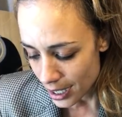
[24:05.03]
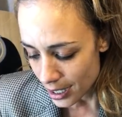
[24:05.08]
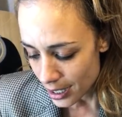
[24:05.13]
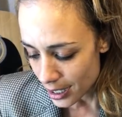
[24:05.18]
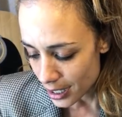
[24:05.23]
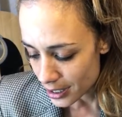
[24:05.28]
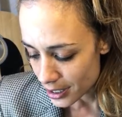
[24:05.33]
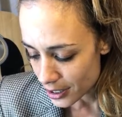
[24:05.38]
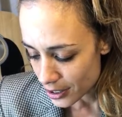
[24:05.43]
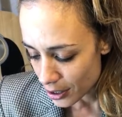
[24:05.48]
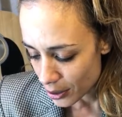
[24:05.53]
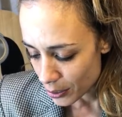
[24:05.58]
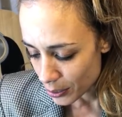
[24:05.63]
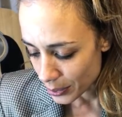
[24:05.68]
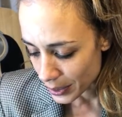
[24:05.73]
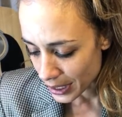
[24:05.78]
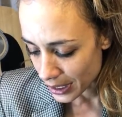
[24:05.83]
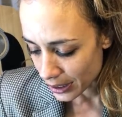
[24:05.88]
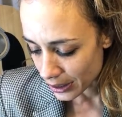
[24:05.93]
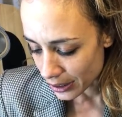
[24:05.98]
That's so
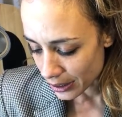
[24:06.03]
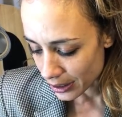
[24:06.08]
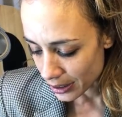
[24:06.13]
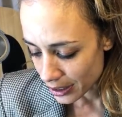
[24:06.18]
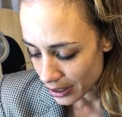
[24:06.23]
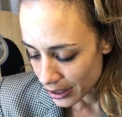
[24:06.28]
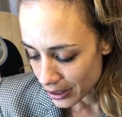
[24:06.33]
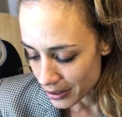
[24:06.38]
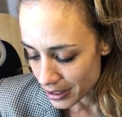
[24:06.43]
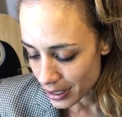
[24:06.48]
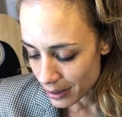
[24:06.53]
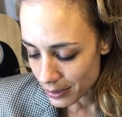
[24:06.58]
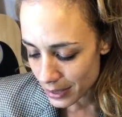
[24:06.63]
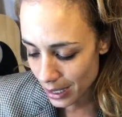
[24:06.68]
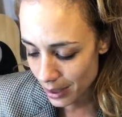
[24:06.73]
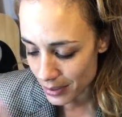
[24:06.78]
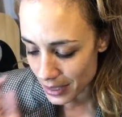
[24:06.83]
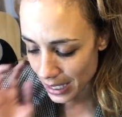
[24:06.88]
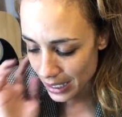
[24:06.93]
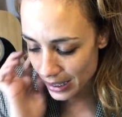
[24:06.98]
weird.
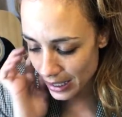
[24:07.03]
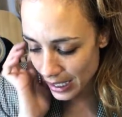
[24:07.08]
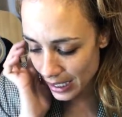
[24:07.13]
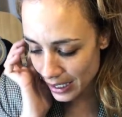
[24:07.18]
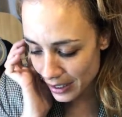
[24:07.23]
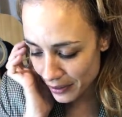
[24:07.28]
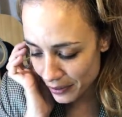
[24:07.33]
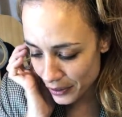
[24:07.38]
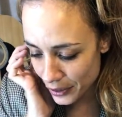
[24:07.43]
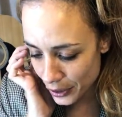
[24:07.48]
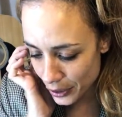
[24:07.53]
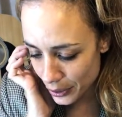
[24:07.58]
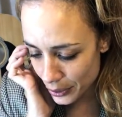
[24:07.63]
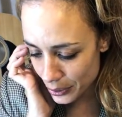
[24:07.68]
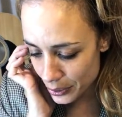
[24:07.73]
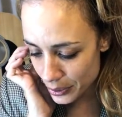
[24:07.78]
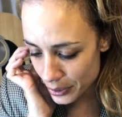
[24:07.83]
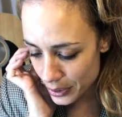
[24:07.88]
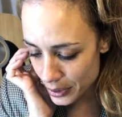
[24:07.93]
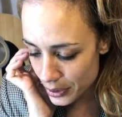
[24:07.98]
Sometimes I think of
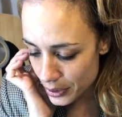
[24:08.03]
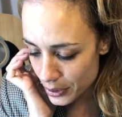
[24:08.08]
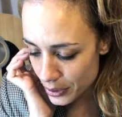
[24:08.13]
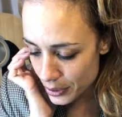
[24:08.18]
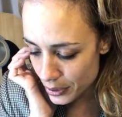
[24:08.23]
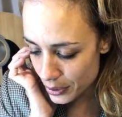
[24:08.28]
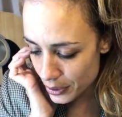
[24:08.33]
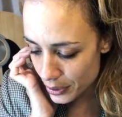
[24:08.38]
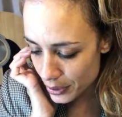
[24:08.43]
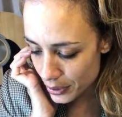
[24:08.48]
those